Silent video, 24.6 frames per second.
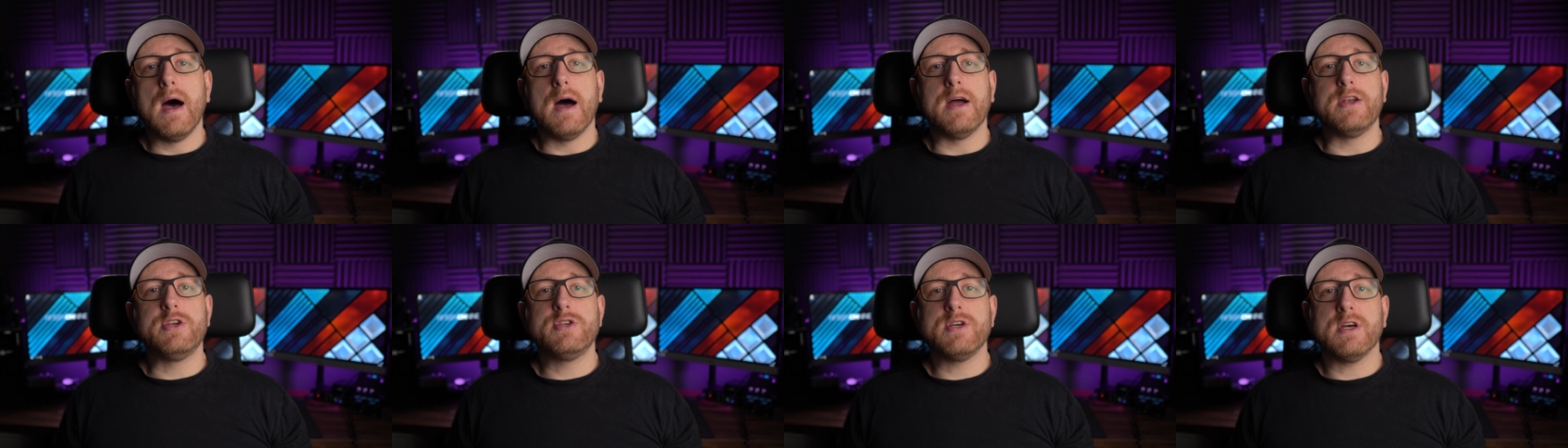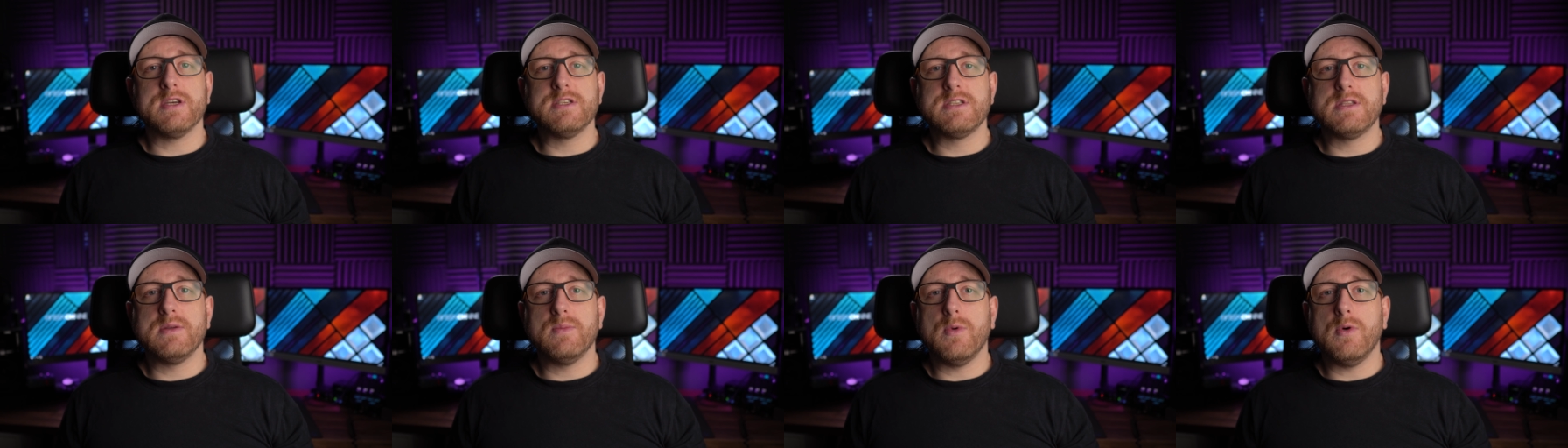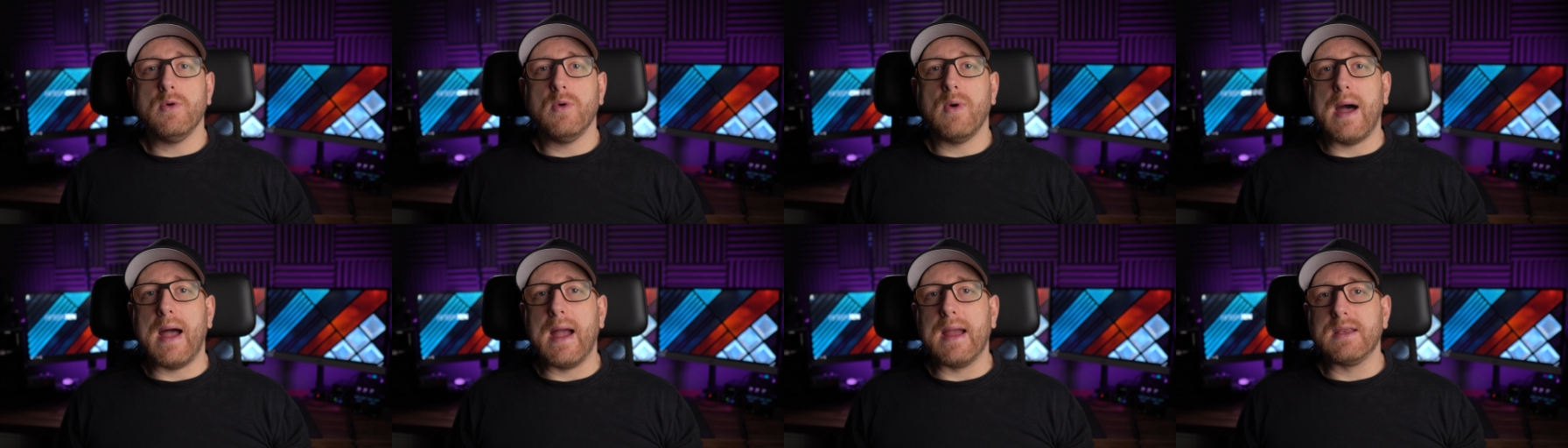
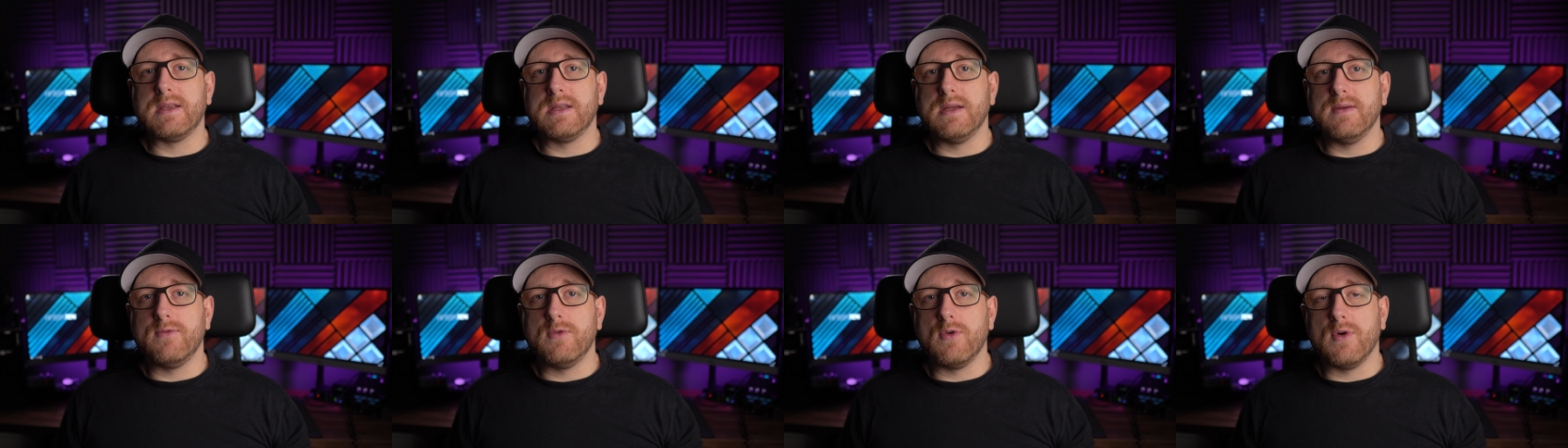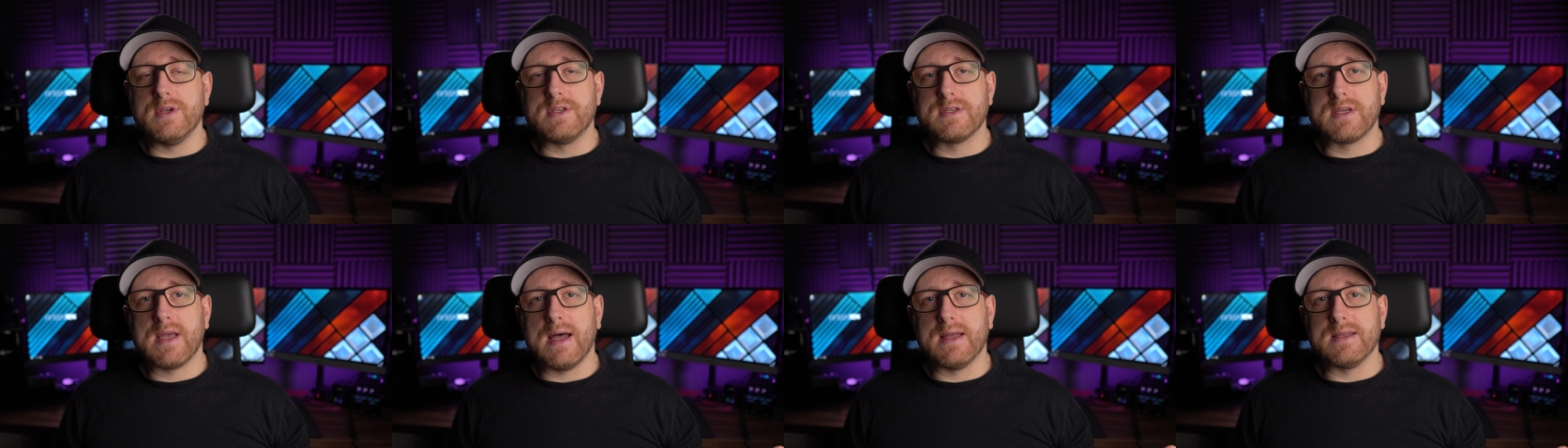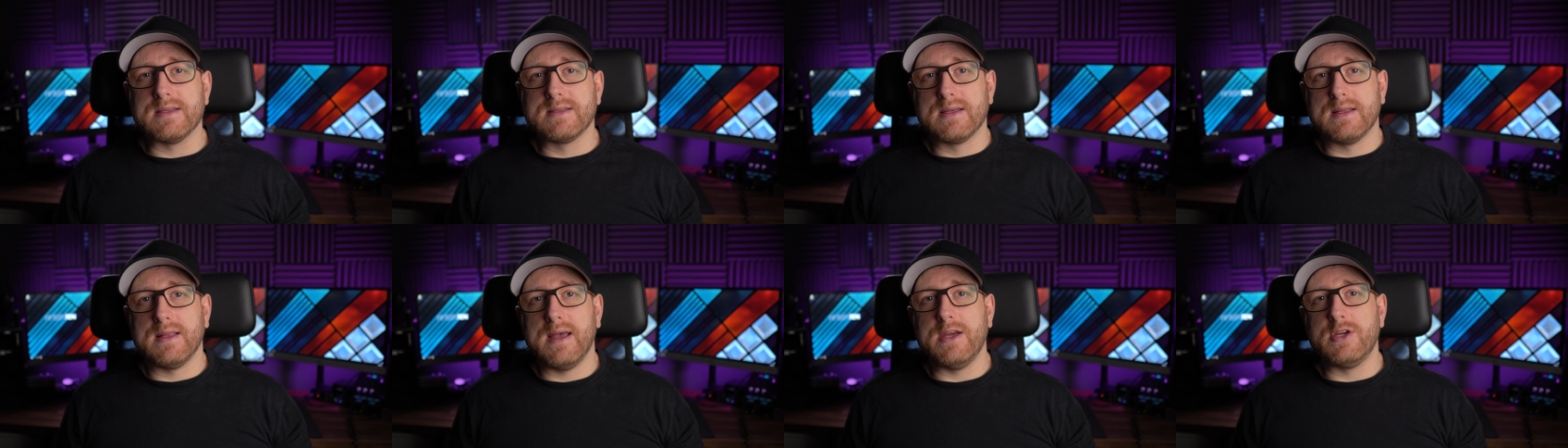adjustable active noise
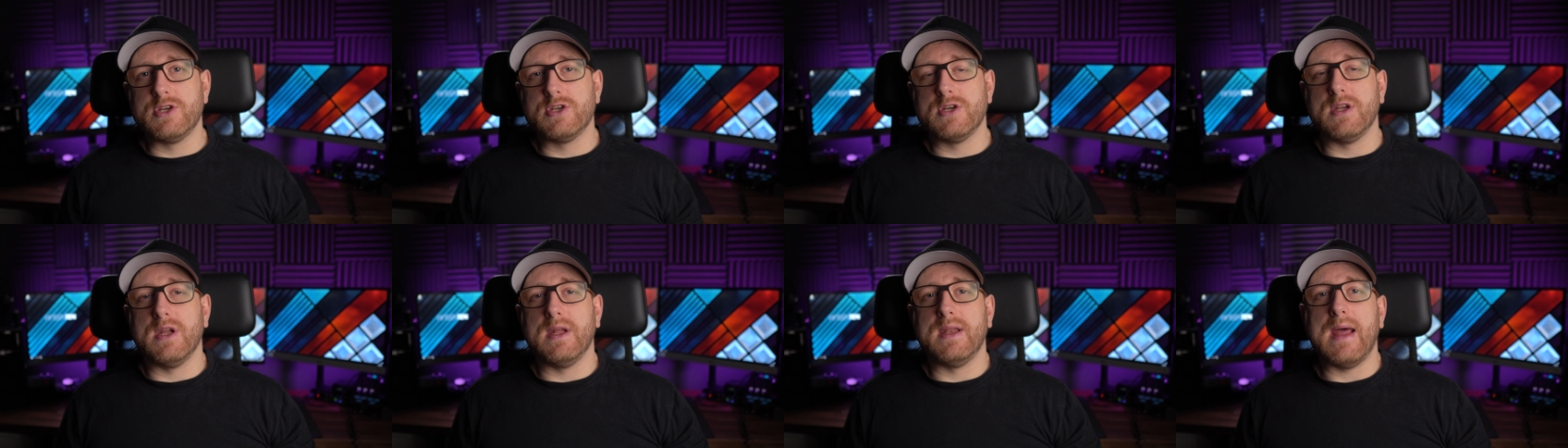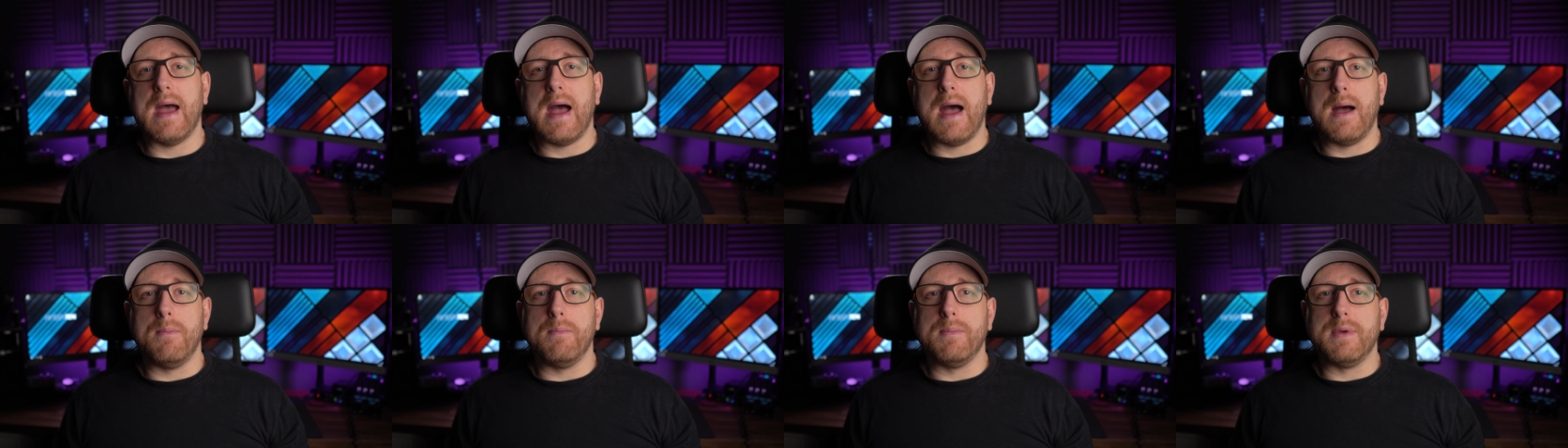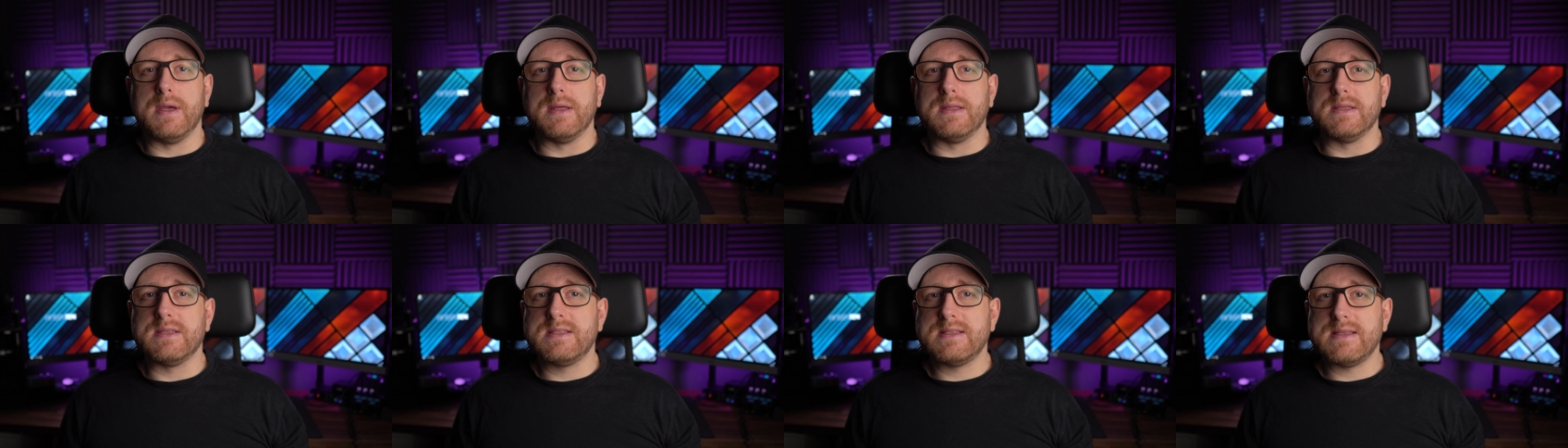cancellation and
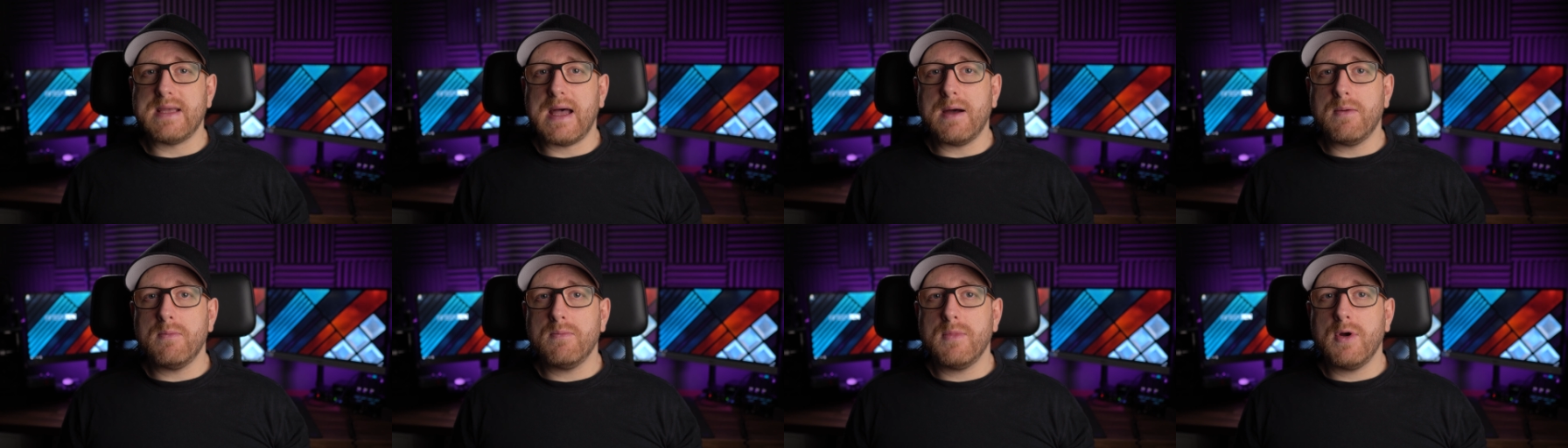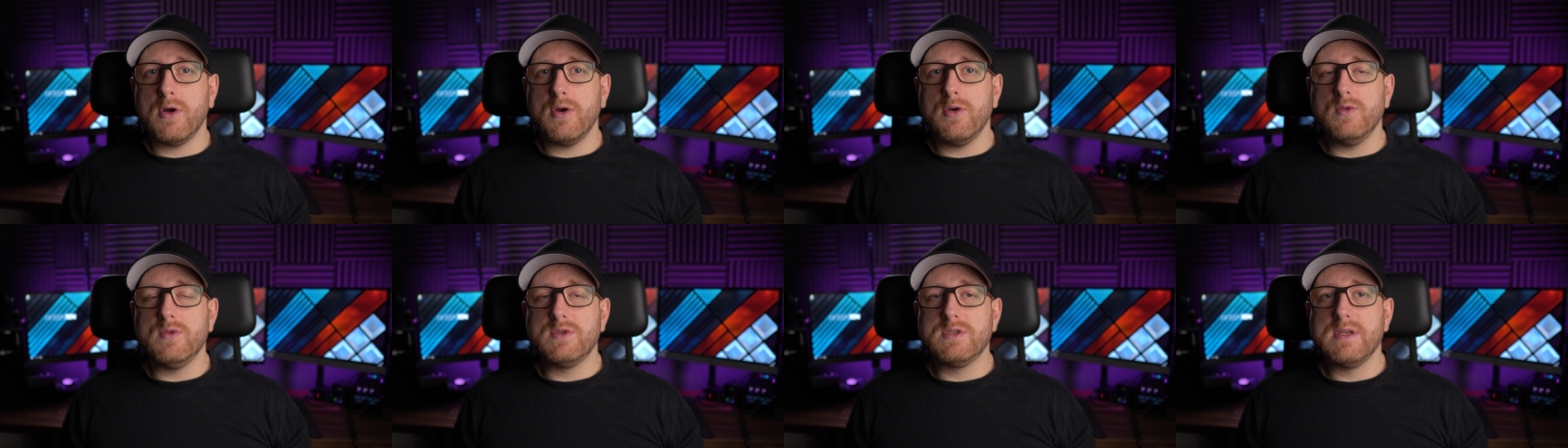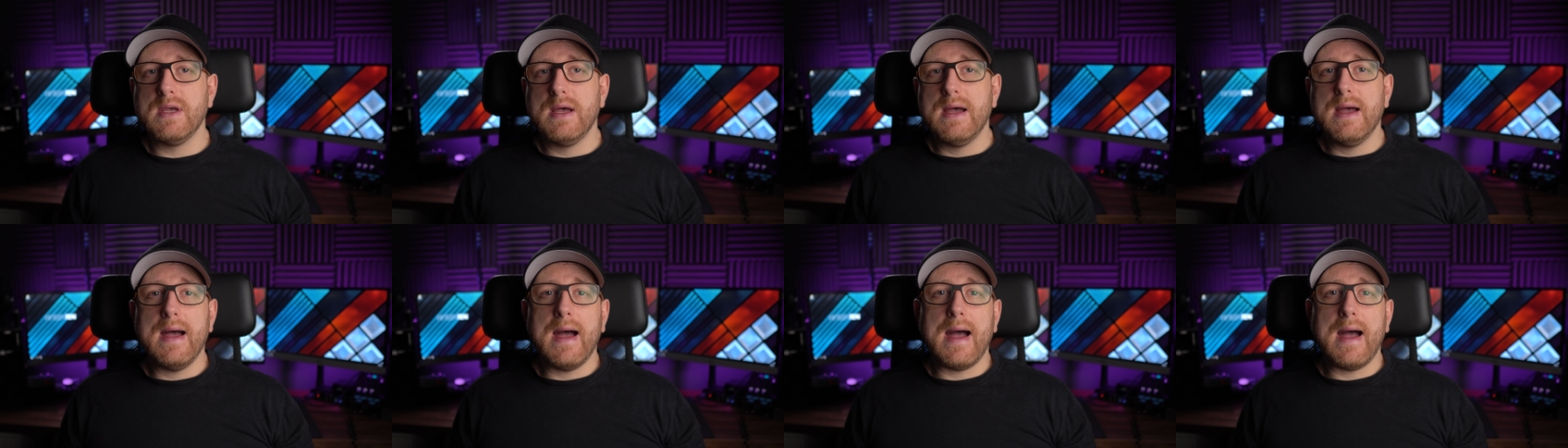ambient sound modes,